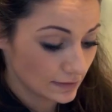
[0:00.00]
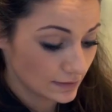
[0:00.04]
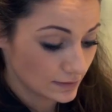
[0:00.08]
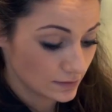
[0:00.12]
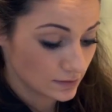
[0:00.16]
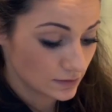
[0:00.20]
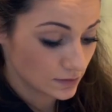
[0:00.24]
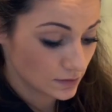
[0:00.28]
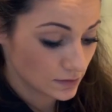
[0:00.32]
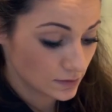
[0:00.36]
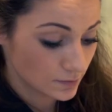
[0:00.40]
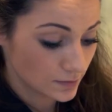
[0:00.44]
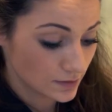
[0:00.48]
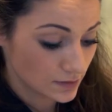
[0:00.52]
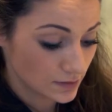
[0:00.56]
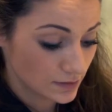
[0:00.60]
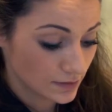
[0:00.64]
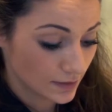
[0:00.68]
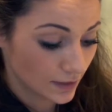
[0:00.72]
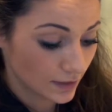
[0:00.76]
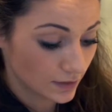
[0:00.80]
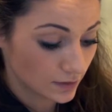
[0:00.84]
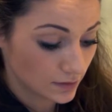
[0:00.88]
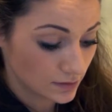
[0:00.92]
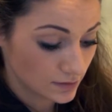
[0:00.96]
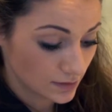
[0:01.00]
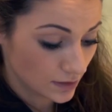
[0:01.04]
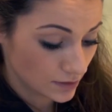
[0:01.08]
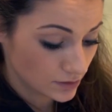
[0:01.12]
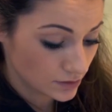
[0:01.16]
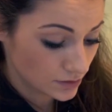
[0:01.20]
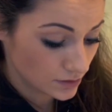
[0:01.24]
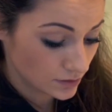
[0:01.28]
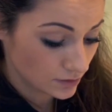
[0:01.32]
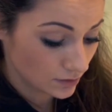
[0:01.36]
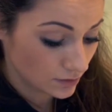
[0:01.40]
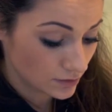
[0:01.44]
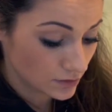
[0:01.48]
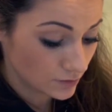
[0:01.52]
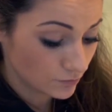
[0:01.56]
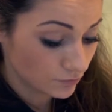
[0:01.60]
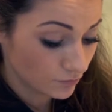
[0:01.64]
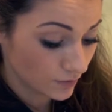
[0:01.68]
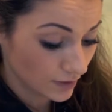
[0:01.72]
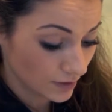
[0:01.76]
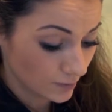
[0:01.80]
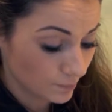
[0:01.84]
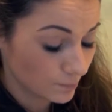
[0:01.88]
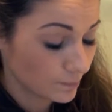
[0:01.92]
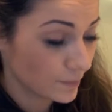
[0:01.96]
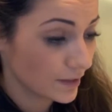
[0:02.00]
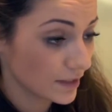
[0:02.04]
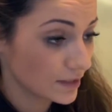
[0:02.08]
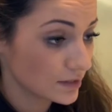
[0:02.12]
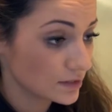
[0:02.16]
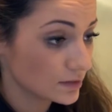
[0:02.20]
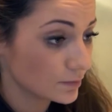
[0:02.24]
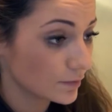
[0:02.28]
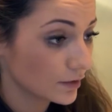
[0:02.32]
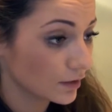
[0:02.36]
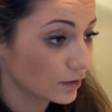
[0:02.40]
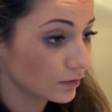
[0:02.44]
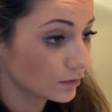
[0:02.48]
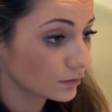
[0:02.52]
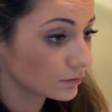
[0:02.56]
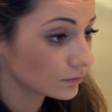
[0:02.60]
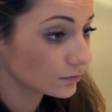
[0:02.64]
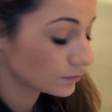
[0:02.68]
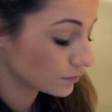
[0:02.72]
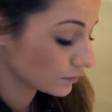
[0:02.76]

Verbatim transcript: listening to me today, and it's actually starting to really piss me off.